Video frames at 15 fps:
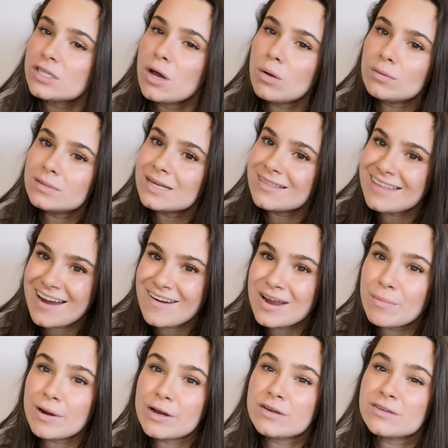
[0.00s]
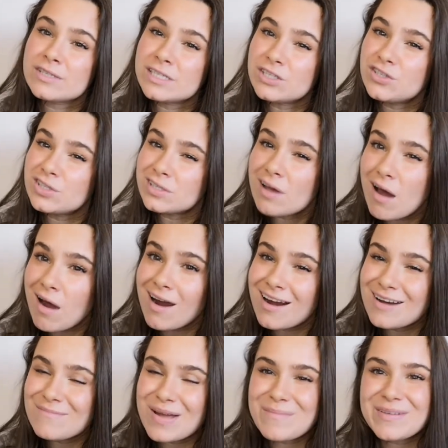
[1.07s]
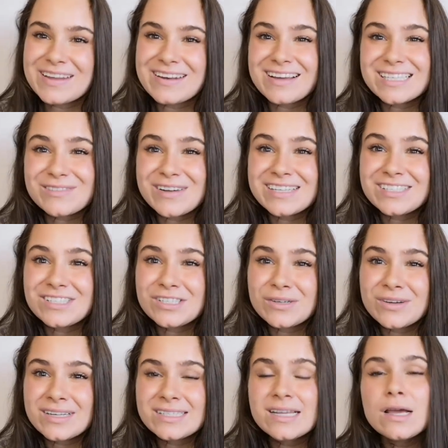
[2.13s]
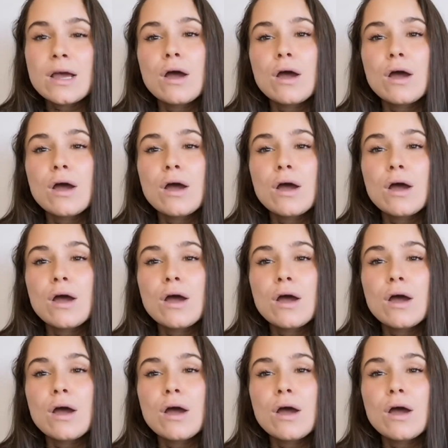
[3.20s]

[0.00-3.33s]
holding the area where your stitches are might be a nice way to do it,